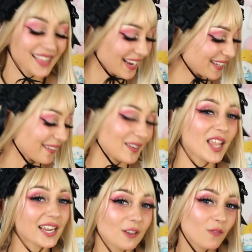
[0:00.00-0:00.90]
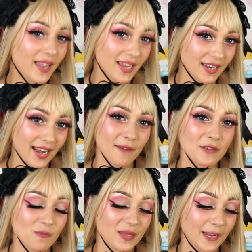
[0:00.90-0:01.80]
thank you. Thank you for hanging out
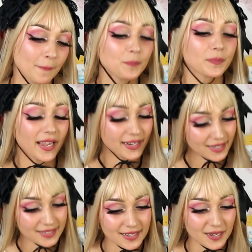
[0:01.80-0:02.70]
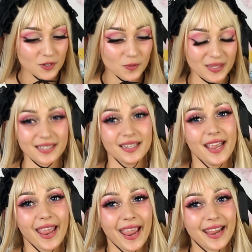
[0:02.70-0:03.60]
with me and listening to me.
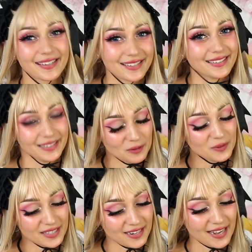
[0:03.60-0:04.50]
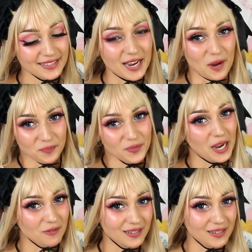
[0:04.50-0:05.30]
And it was a nice time. I